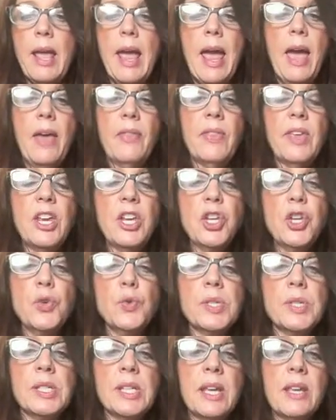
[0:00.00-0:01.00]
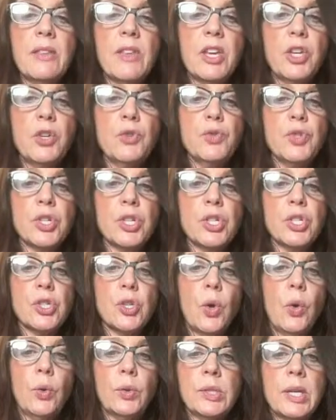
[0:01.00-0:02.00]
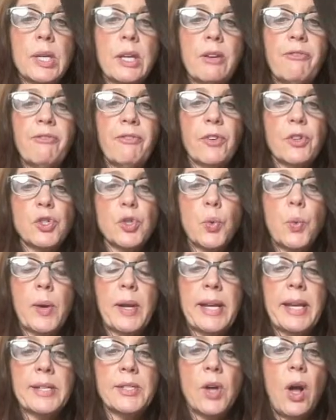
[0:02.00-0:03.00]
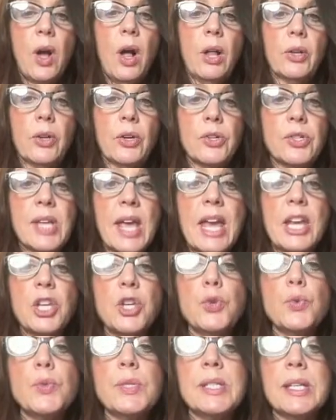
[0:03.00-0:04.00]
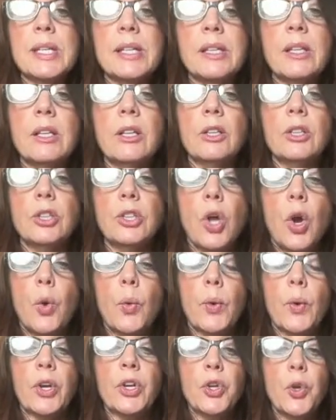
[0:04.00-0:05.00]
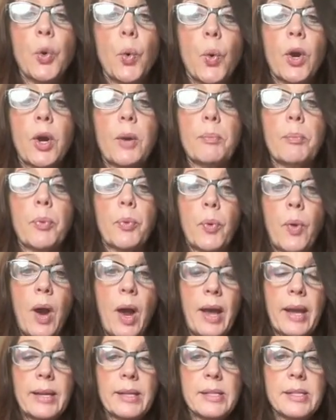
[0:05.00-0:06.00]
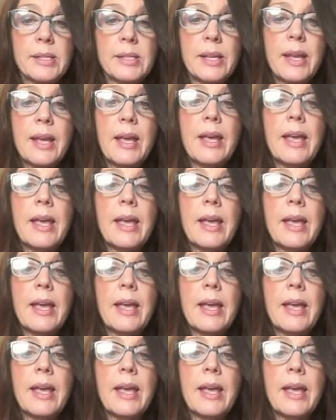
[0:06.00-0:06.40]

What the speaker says: and then you see that you just sold it for $20 and you didn't lower your price.